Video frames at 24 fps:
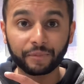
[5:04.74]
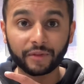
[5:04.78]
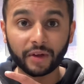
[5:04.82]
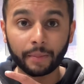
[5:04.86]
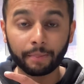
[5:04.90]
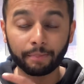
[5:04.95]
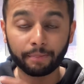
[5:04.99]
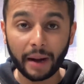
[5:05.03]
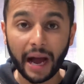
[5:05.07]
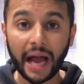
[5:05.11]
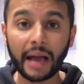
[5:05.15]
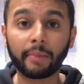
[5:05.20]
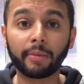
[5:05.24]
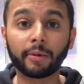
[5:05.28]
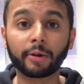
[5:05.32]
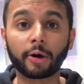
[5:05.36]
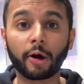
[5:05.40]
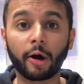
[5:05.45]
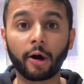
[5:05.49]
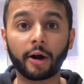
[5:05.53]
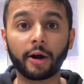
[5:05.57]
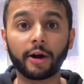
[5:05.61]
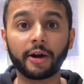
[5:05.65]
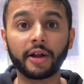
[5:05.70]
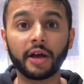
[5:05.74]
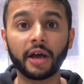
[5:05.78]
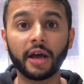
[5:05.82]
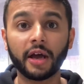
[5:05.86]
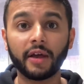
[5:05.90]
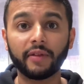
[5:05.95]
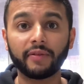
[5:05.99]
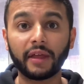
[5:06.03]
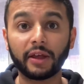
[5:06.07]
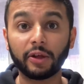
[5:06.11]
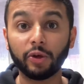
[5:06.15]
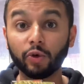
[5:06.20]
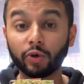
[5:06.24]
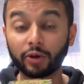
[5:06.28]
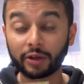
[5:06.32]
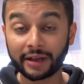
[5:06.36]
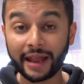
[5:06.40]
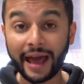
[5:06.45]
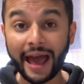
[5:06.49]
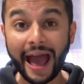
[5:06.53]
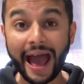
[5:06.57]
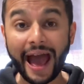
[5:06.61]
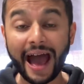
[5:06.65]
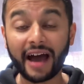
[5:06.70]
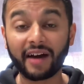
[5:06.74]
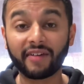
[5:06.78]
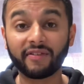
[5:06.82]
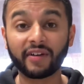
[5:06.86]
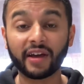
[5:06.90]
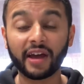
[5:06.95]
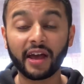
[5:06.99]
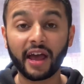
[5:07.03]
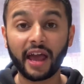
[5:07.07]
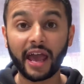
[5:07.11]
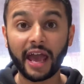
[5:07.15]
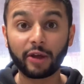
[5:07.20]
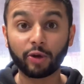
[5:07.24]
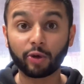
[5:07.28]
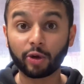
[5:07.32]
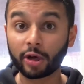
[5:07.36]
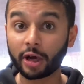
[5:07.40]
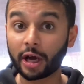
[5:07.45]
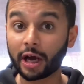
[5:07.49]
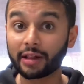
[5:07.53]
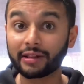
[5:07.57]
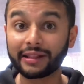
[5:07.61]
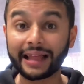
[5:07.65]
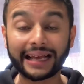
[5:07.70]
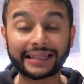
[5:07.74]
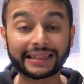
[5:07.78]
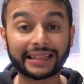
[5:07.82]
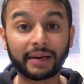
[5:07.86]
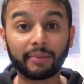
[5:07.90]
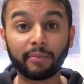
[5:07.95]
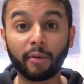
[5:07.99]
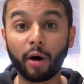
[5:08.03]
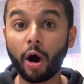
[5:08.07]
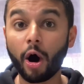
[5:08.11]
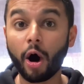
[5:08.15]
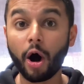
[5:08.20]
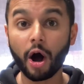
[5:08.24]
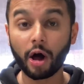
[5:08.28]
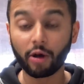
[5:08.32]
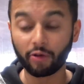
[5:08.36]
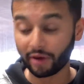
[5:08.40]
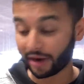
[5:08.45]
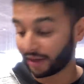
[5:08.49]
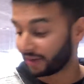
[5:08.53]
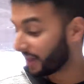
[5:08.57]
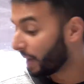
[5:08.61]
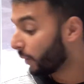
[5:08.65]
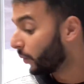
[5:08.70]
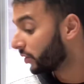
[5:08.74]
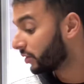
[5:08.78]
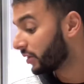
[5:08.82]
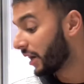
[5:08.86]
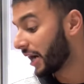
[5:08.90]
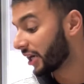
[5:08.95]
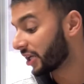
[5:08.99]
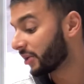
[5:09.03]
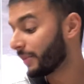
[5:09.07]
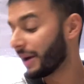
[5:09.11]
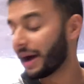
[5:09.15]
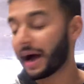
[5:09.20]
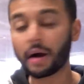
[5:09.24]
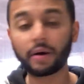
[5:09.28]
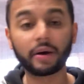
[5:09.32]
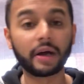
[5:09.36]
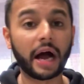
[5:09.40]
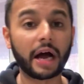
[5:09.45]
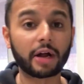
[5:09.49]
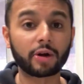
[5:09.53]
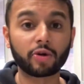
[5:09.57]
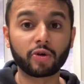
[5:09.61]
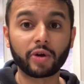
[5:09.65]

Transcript: Bible card that you could have, and you can collect them all, right? Then we talked about how God